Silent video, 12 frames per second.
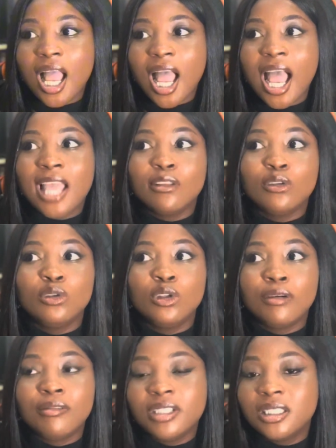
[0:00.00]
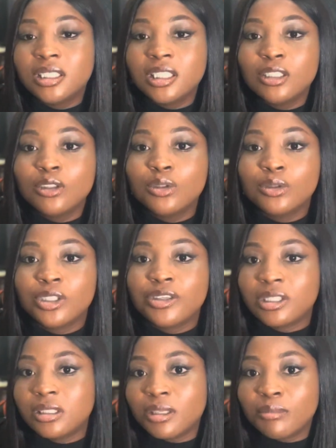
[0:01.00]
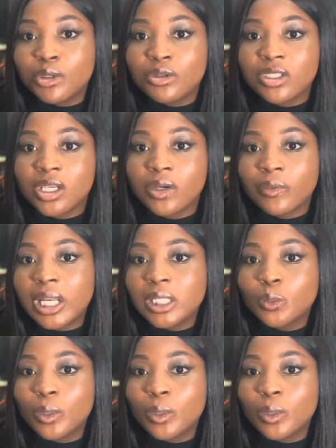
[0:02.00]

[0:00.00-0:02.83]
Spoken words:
I love listening to Christian music, right?